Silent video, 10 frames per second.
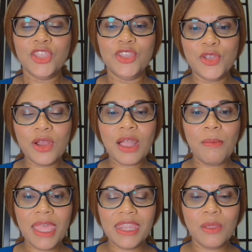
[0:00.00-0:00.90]
Your
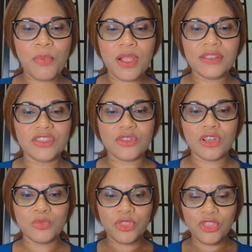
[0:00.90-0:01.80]
commanding presence
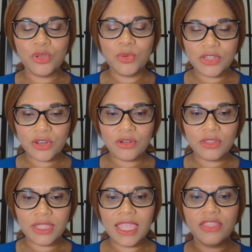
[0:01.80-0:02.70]
starts with you
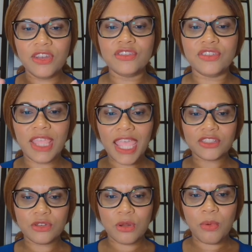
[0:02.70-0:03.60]
internally, and then there's the
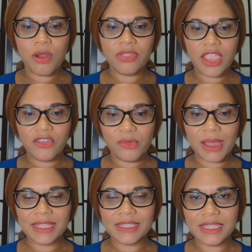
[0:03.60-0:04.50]
external part that
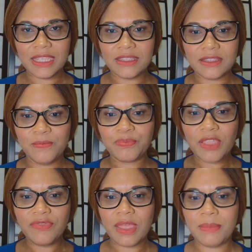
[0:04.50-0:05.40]
everybody sees,
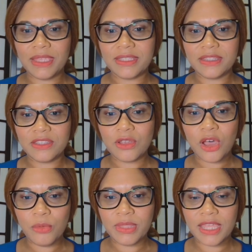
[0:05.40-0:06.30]
if that makes sense. So I
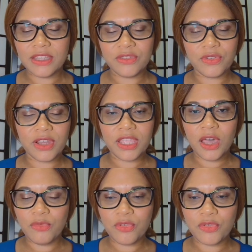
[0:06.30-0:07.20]
hope that is very
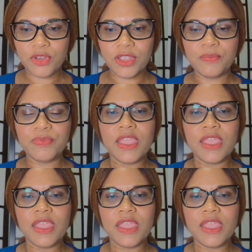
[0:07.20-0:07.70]
helpful for you.